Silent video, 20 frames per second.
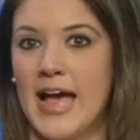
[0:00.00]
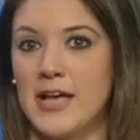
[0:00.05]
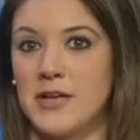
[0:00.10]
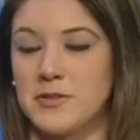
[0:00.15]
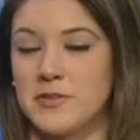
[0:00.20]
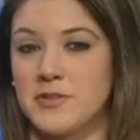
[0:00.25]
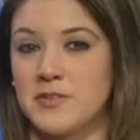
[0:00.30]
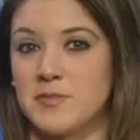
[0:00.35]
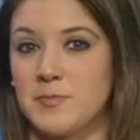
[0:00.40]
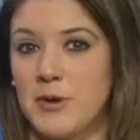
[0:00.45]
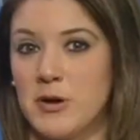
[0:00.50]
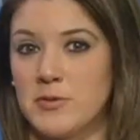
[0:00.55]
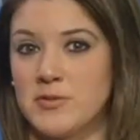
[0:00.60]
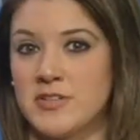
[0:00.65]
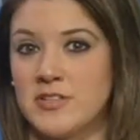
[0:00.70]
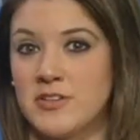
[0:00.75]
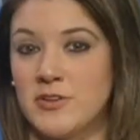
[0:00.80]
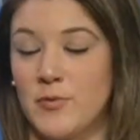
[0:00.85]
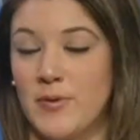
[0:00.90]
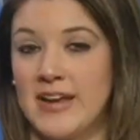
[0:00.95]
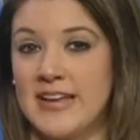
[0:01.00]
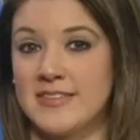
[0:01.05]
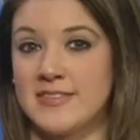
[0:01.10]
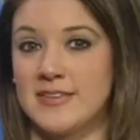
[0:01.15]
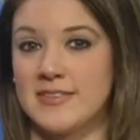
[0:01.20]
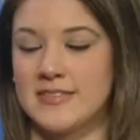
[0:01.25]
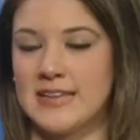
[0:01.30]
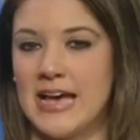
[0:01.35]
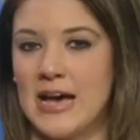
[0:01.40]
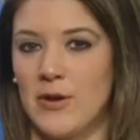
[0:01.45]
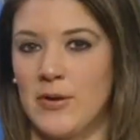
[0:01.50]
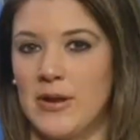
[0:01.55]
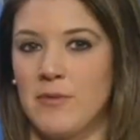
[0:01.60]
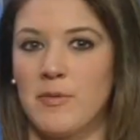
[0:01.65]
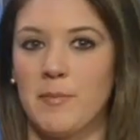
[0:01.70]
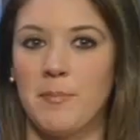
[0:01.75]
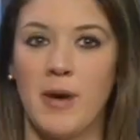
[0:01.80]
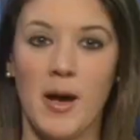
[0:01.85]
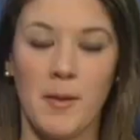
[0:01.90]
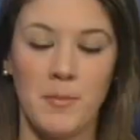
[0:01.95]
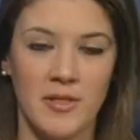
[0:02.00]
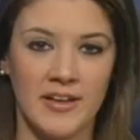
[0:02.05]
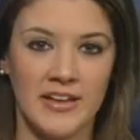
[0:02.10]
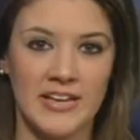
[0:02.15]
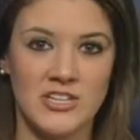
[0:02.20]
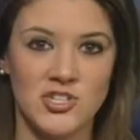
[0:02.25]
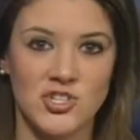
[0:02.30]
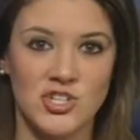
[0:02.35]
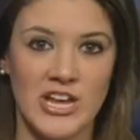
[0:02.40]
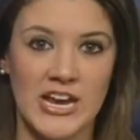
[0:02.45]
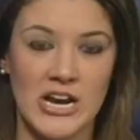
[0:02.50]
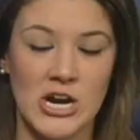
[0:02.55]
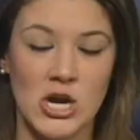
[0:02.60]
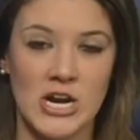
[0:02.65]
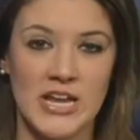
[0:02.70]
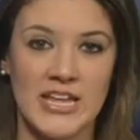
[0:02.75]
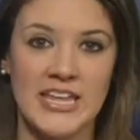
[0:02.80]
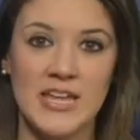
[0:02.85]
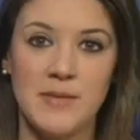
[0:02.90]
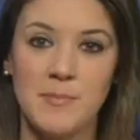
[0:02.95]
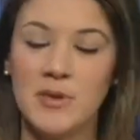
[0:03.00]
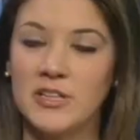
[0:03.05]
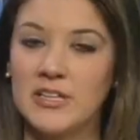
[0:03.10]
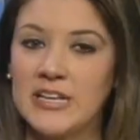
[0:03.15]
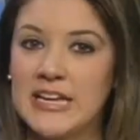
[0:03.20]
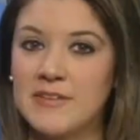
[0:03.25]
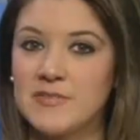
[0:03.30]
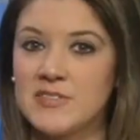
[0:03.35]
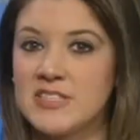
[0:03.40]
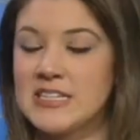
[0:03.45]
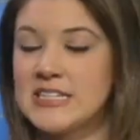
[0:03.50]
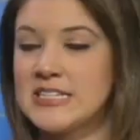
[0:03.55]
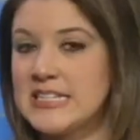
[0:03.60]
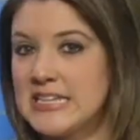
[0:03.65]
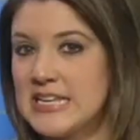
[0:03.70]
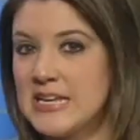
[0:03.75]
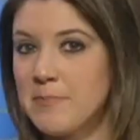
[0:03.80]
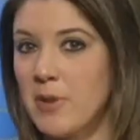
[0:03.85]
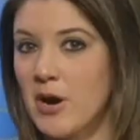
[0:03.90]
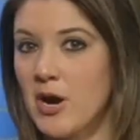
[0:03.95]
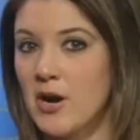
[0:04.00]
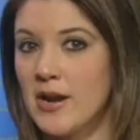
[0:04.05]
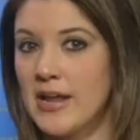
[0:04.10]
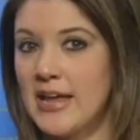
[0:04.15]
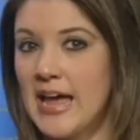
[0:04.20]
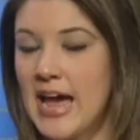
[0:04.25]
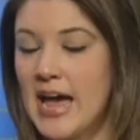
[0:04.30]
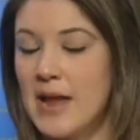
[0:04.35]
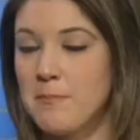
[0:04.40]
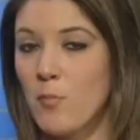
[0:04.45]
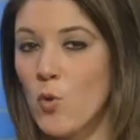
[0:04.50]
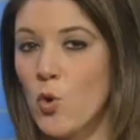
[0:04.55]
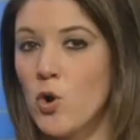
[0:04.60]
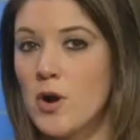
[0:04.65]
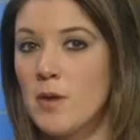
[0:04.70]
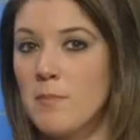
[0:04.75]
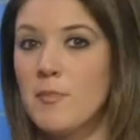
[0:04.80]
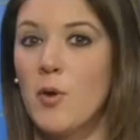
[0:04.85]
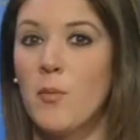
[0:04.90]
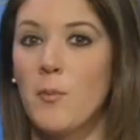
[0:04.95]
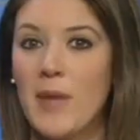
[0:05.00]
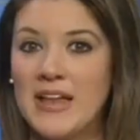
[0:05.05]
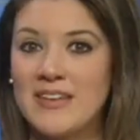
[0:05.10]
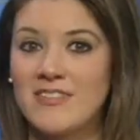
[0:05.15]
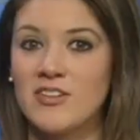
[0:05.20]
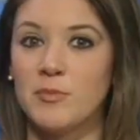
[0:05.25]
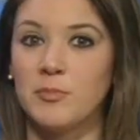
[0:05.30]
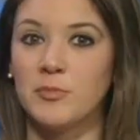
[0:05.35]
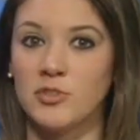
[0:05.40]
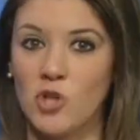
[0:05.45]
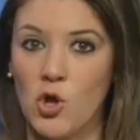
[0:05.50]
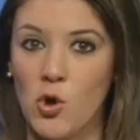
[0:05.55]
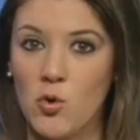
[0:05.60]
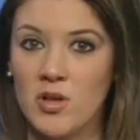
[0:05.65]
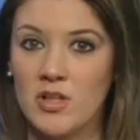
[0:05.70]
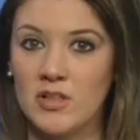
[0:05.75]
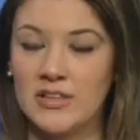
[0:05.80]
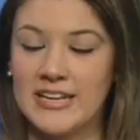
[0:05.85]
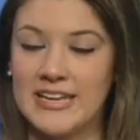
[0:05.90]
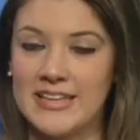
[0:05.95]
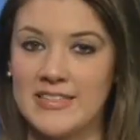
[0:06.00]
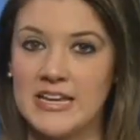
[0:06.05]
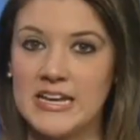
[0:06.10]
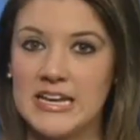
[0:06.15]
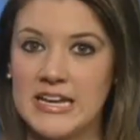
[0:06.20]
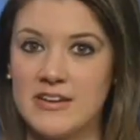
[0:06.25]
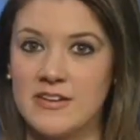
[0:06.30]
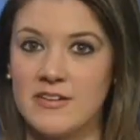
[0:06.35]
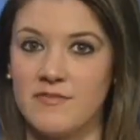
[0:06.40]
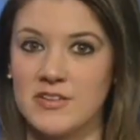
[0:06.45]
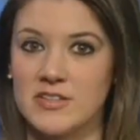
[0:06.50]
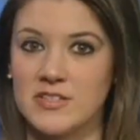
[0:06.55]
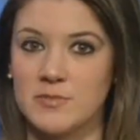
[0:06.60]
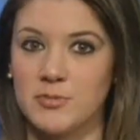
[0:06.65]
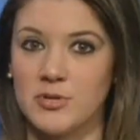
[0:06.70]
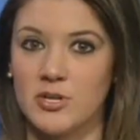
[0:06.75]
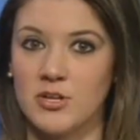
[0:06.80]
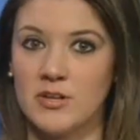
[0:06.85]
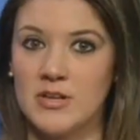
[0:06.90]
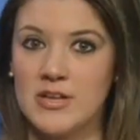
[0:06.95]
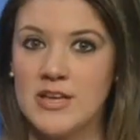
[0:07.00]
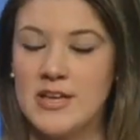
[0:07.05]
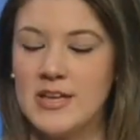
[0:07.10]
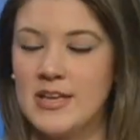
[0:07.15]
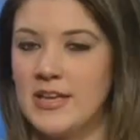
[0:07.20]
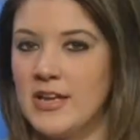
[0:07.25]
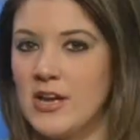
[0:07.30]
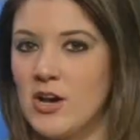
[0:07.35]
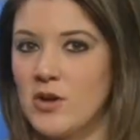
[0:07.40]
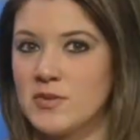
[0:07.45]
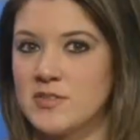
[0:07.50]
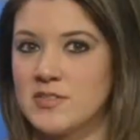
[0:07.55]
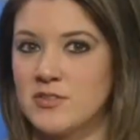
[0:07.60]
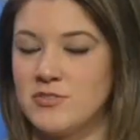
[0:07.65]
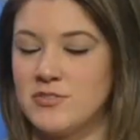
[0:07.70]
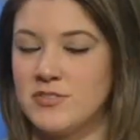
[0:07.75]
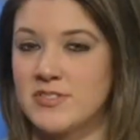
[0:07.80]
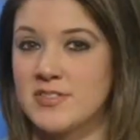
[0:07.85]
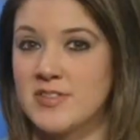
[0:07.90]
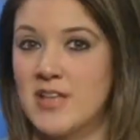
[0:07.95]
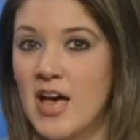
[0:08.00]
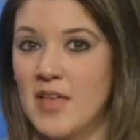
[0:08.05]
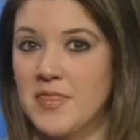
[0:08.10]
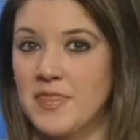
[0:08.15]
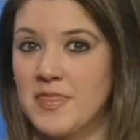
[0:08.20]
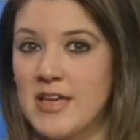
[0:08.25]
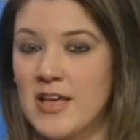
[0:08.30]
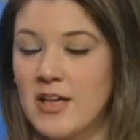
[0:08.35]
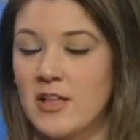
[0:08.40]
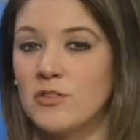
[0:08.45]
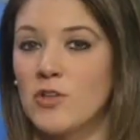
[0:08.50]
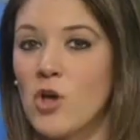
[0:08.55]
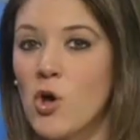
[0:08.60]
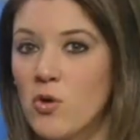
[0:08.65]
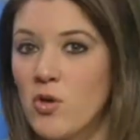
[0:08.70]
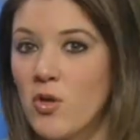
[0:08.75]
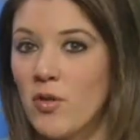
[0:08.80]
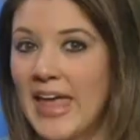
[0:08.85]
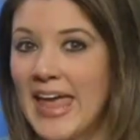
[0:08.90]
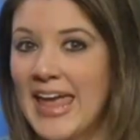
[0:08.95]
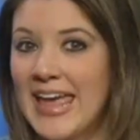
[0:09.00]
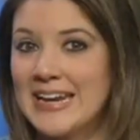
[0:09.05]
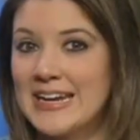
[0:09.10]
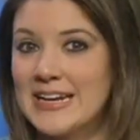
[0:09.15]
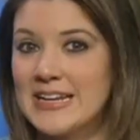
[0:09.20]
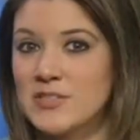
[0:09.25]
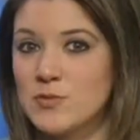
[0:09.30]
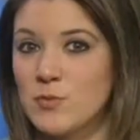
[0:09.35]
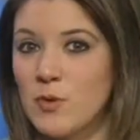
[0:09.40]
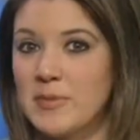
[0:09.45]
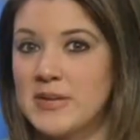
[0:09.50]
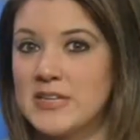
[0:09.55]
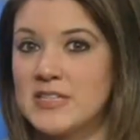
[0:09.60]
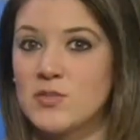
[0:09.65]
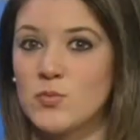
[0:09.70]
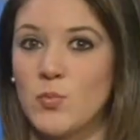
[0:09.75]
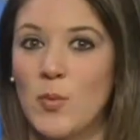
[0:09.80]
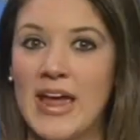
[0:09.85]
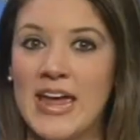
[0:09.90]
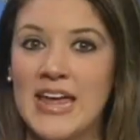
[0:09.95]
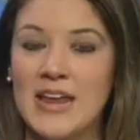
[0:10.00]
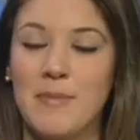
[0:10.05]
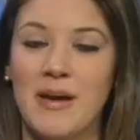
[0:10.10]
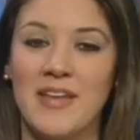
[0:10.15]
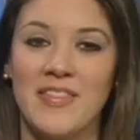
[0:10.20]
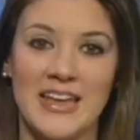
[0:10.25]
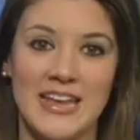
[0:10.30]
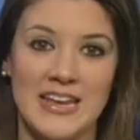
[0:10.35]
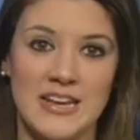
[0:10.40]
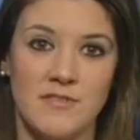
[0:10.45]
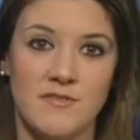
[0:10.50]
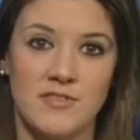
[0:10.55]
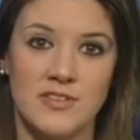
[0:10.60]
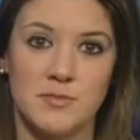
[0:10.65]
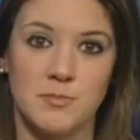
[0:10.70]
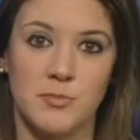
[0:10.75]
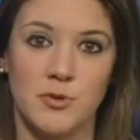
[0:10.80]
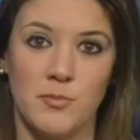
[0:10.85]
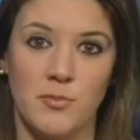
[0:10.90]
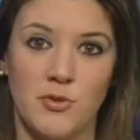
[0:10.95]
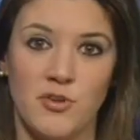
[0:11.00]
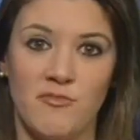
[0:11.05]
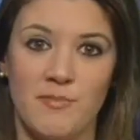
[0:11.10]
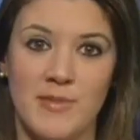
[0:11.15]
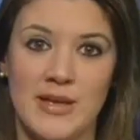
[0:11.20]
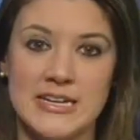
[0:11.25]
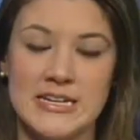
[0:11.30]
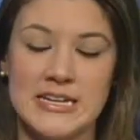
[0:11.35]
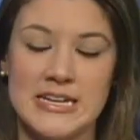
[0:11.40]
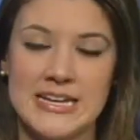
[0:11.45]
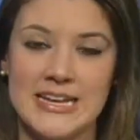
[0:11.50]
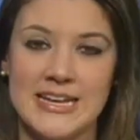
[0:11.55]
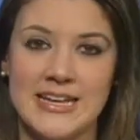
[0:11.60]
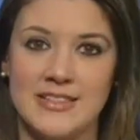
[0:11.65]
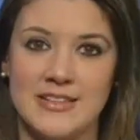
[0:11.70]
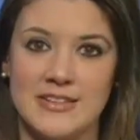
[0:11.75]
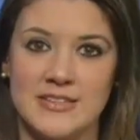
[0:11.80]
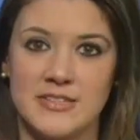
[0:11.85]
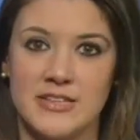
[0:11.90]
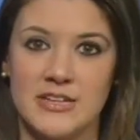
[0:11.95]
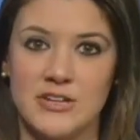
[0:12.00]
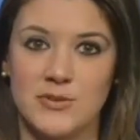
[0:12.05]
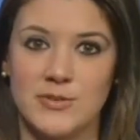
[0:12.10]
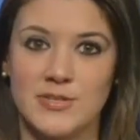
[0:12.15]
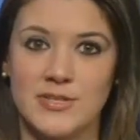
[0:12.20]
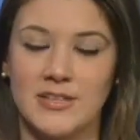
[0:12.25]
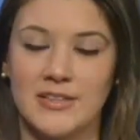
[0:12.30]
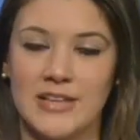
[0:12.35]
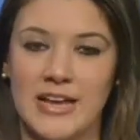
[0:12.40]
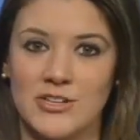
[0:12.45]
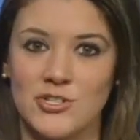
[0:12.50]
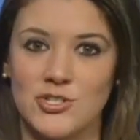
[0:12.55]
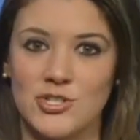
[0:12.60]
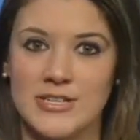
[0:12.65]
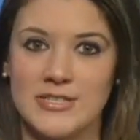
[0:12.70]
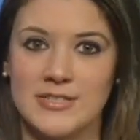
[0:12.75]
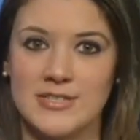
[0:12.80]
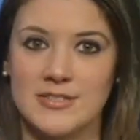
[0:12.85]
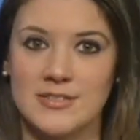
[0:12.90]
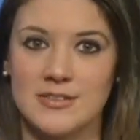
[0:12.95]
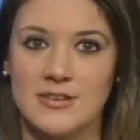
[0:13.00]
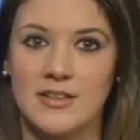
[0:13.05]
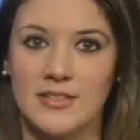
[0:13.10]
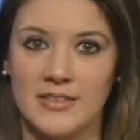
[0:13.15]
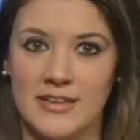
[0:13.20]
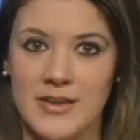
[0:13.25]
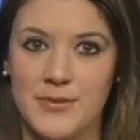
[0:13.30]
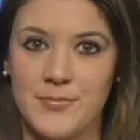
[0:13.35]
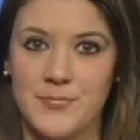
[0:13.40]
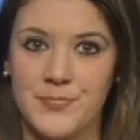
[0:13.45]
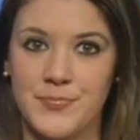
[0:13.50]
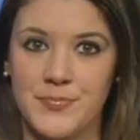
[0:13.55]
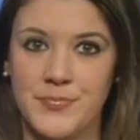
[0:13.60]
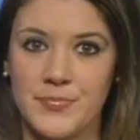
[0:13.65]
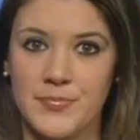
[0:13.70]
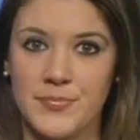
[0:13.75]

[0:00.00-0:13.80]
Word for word: I also spoke to the Nueces County Republican chair. He believes the Tea Party had more momentum locally than Indivisible. He also does not think local candidates will be swayed by the Indivisible movement in this year's elections. Lee.